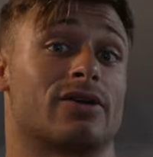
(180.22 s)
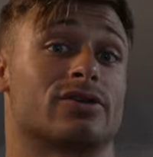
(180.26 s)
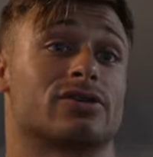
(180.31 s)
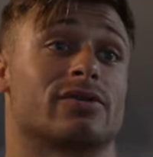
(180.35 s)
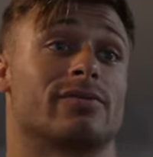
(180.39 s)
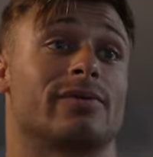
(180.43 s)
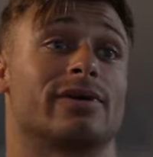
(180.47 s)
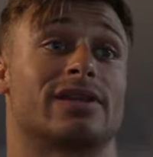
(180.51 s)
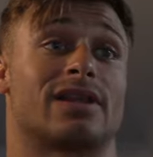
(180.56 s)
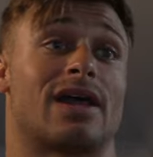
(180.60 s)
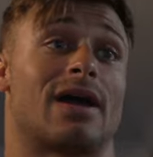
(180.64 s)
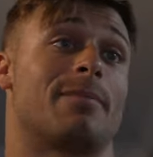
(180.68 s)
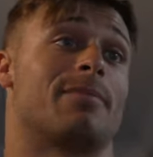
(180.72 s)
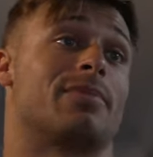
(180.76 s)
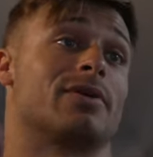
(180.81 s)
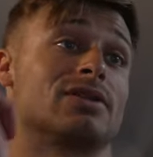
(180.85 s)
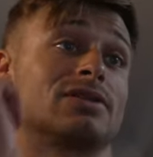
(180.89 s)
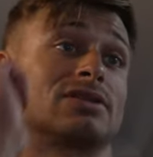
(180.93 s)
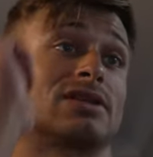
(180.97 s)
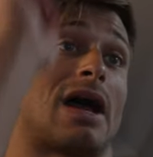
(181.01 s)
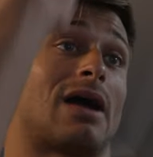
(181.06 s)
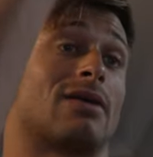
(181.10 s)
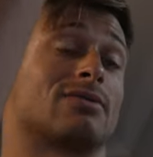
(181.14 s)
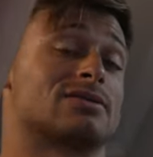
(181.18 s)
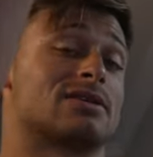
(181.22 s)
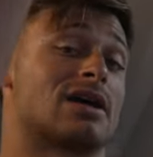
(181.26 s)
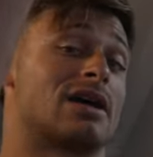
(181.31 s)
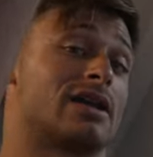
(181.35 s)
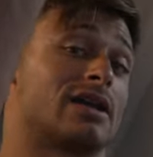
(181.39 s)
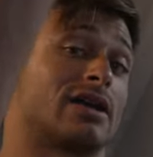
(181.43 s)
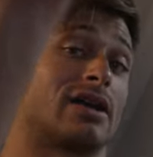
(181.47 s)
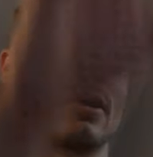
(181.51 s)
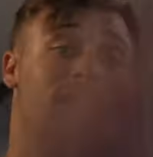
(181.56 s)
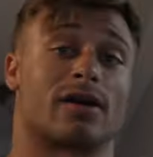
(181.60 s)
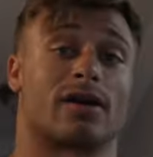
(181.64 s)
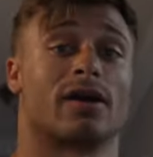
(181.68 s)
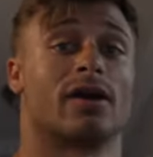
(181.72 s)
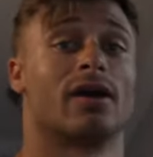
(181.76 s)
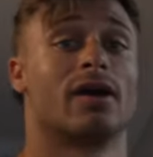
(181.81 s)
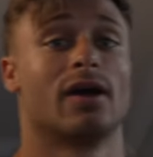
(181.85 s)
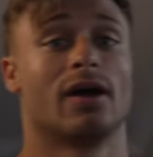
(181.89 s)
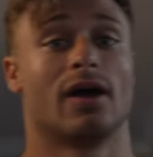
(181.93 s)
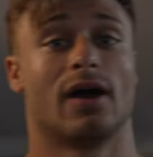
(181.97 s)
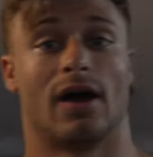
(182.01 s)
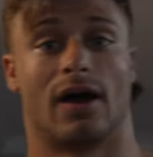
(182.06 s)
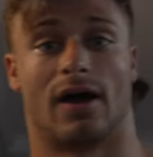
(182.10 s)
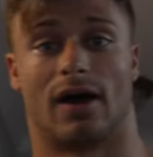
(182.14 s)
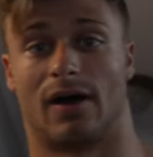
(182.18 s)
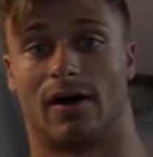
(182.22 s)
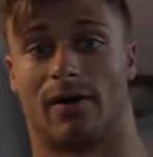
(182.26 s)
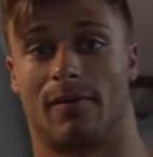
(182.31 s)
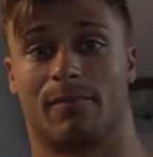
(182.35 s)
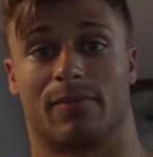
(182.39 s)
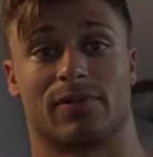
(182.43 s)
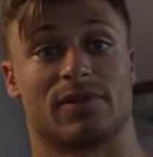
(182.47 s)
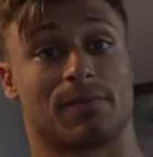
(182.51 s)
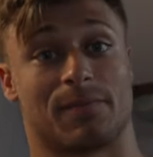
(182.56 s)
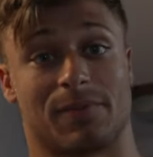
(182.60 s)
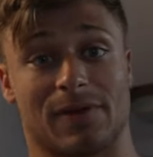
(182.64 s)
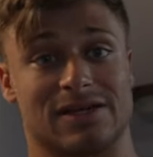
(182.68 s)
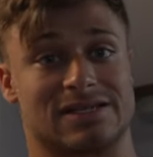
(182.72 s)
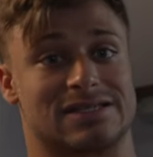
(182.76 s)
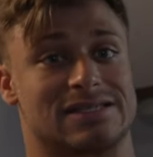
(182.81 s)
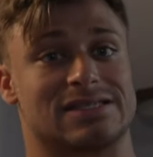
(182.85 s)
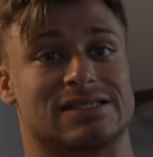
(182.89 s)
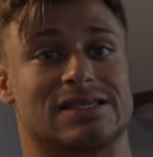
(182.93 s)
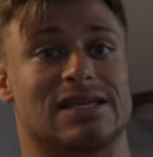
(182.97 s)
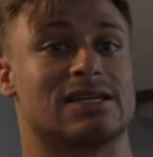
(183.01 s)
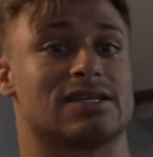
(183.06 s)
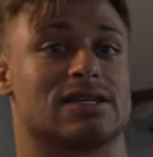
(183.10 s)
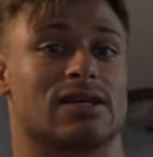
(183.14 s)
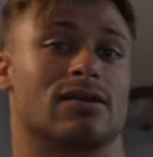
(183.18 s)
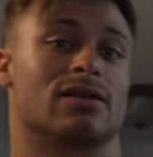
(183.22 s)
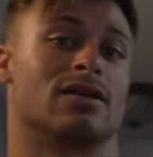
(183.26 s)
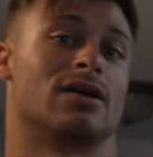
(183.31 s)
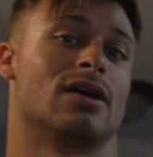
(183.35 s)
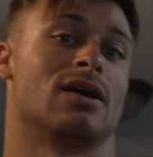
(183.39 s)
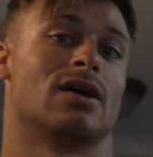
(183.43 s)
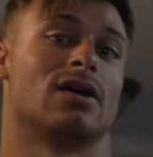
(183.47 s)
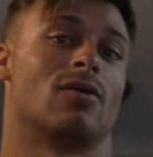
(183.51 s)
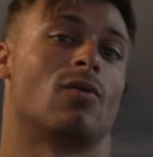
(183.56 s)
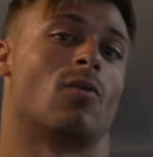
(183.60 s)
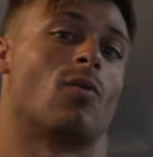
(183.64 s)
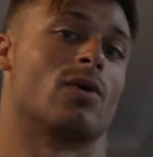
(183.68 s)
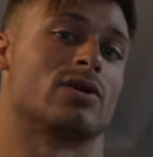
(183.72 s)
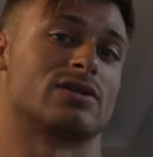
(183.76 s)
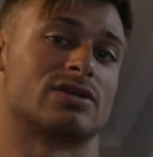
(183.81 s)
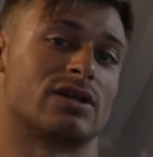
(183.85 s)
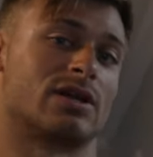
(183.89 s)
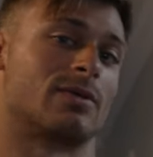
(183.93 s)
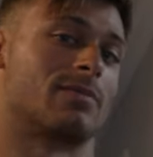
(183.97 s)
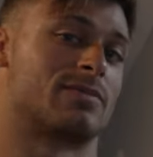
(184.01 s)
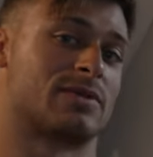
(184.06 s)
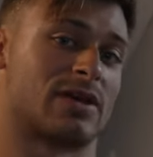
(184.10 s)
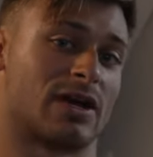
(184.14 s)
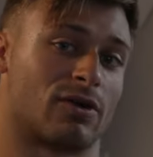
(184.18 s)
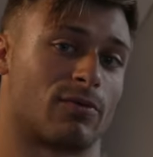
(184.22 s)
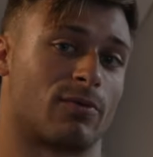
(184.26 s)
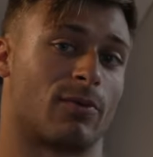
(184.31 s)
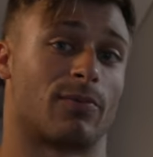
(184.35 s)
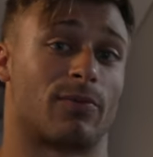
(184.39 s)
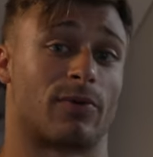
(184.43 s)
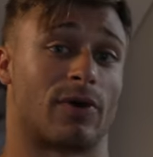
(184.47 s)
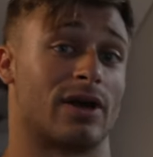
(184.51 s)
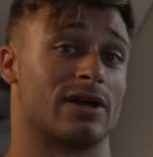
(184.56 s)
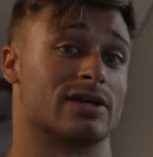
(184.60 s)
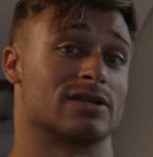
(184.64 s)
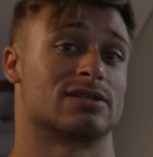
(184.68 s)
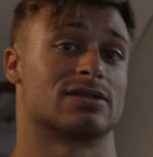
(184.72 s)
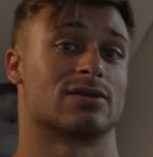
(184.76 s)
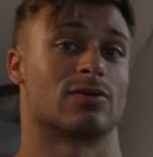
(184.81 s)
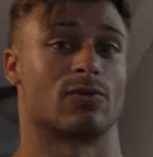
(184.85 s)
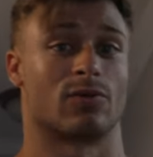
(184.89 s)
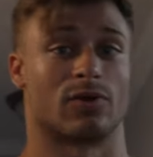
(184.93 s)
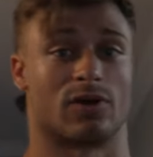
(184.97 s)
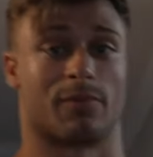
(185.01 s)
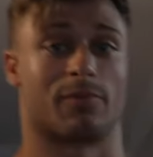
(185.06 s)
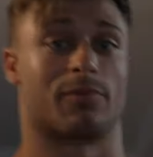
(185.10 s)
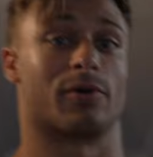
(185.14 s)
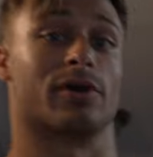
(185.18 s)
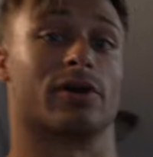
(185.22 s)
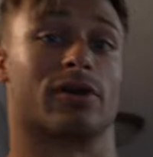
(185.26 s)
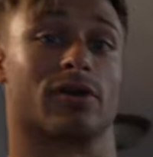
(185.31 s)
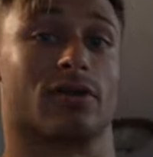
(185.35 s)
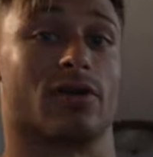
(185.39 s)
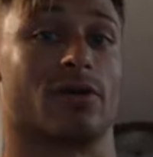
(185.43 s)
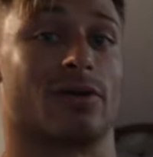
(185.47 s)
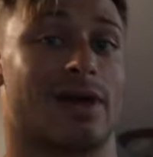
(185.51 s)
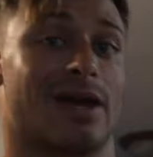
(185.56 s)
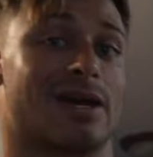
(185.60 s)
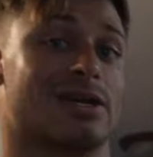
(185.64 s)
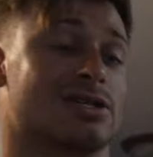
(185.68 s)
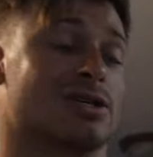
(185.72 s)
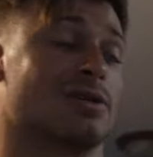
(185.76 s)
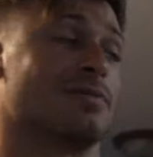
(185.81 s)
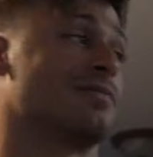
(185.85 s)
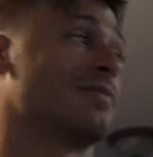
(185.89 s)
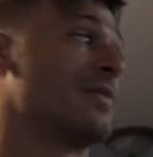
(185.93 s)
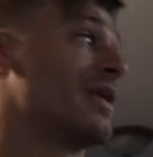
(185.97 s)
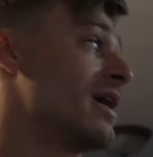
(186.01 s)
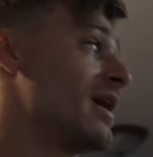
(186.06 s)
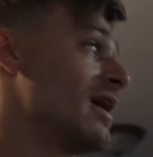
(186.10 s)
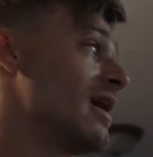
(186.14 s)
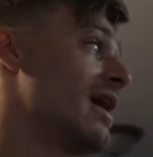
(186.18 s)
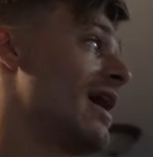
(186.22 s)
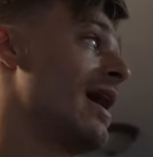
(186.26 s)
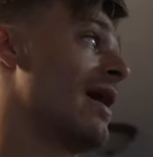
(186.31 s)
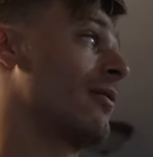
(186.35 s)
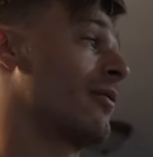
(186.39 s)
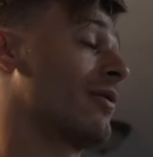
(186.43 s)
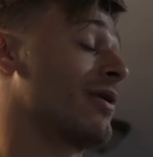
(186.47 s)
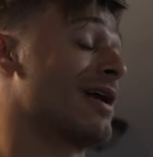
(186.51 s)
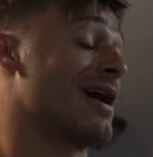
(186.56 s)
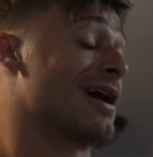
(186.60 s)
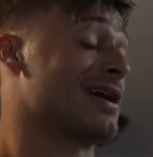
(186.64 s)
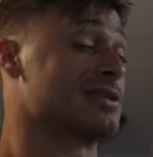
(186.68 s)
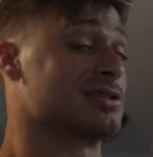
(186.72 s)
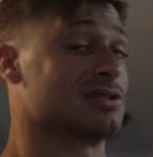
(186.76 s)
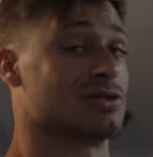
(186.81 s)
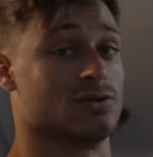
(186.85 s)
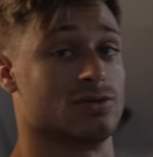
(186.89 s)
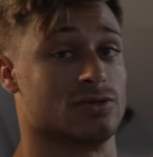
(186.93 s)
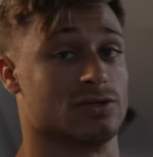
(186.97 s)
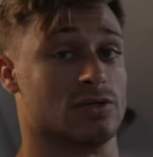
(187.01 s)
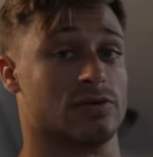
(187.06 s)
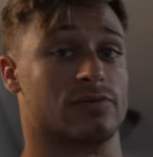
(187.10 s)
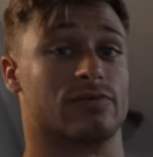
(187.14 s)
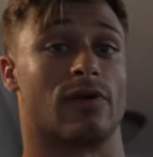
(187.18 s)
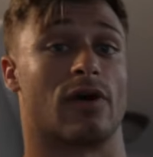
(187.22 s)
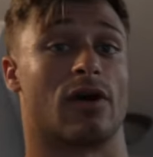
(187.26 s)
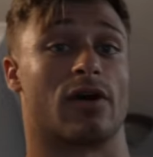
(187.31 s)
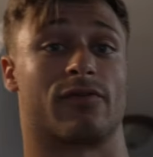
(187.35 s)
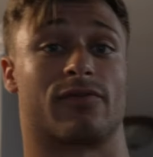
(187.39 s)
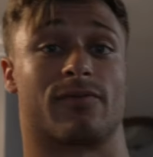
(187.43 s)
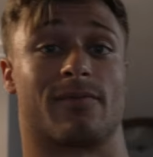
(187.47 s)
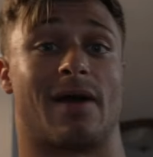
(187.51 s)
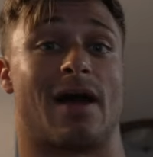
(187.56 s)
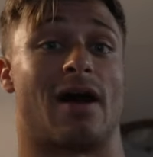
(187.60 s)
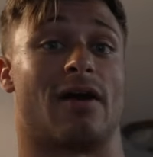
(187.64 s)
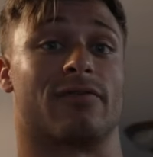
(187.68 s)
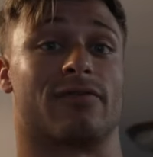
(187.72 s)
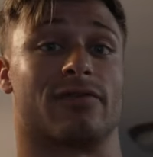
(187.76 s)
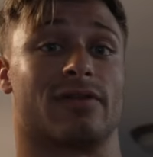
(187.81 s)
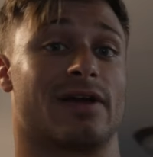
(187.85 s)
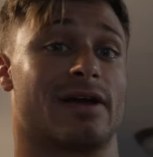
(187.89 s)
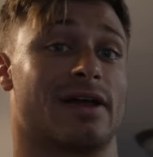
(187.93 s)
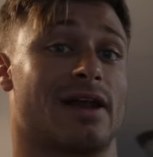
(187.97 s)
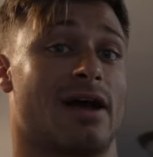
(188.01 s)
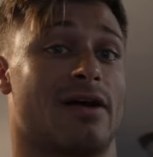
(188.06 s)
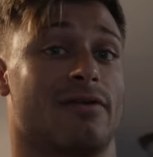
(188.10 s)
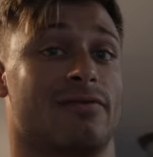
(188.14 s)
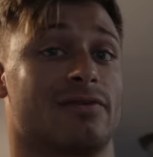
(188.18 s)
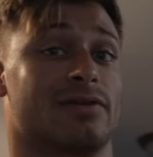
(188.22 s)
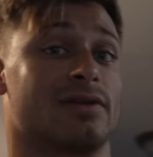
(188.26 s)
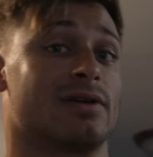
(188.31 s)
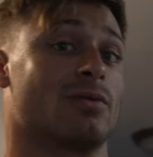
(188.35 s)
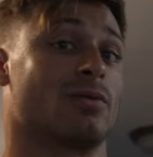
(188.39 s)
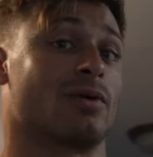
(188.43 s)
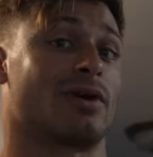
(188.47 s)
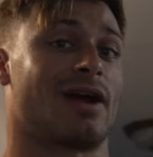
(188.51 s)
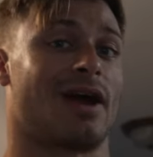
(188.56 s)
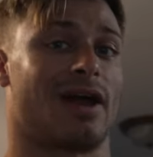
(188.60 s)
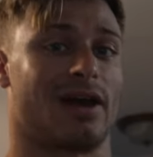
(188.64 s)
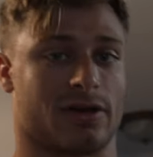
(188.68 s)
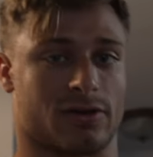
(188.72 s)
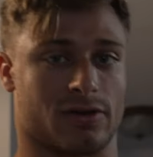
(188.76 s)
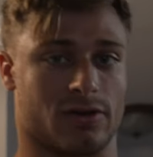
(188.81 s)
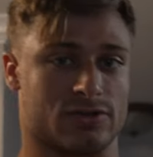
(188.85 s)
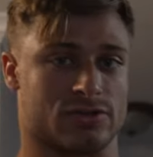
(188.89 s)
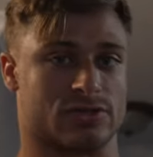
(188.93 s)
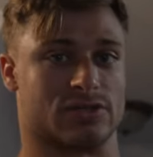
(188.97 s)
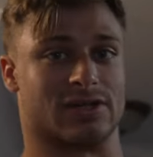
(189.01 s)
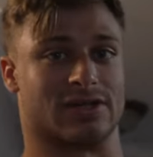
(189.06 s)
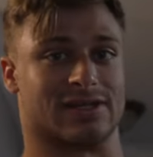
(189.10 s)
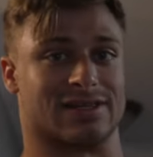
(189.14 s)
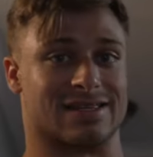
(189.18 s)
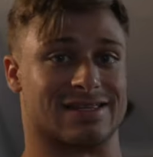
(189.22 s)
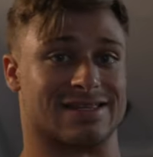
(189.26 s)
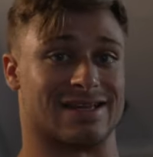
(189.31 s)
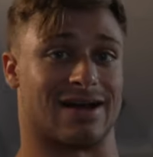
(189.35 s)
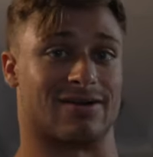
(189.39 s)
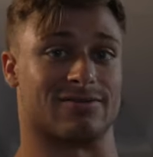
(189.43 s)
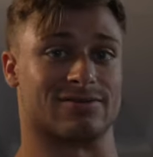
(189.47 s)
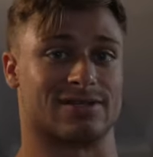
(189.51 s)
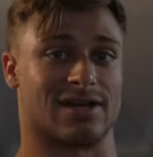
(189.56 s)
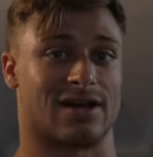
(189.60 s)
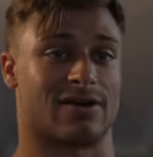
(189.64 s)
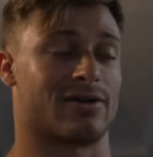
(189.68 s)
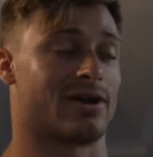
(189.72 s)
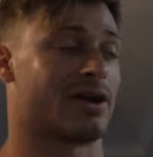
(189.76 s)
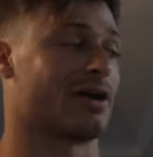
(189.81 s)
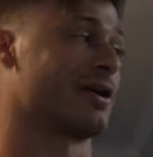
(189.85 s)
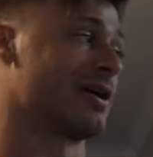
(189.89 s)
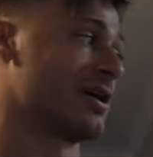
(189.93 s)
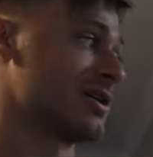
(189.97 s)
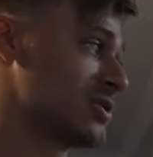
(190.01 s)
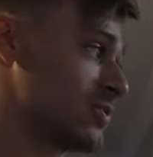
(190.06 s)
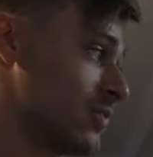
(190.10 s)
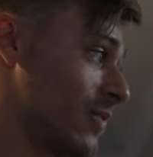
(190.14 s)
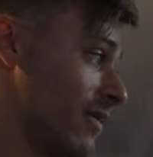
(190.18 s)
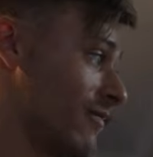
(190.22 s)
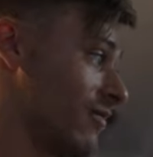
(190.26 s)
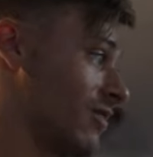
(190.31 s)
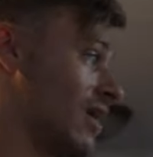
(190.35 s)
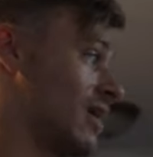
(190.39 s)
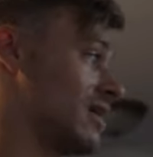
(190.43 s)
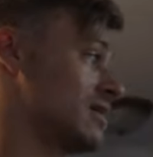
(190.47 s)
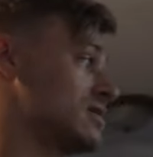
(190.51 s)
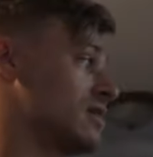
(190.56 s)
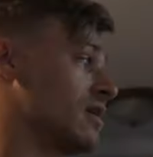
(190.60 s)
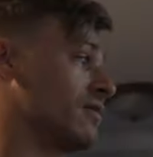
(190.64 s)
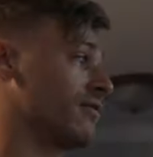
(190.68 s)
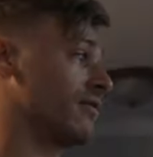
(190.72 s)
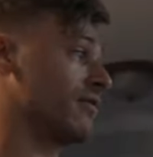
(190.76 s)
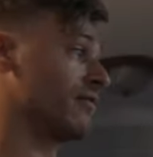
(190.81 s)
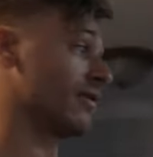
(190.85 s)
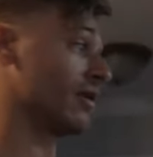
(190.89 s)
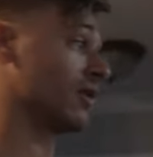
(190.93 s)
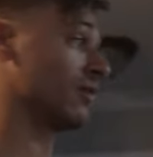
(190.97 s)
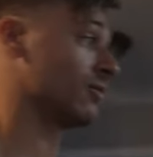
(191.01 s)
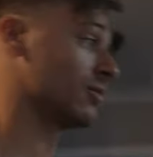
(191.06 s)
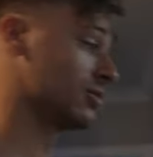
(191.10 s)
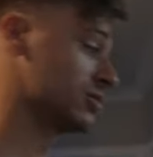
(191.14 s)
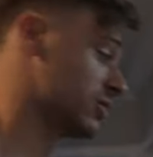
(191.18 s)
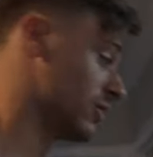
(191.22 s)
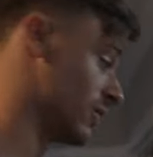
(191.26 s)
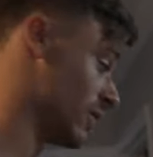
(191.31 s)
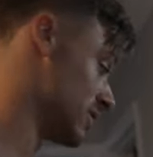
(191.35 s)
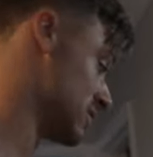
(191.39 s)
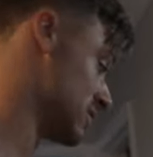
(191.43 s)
or something like that, but it's outside here. But the place is decent. Wasn't a terrible price. We're in a pretty good location. And we're not too far from Alphaland, Alphalete. We're kind of closer to like the downtown area, so we have a lot of stuff available to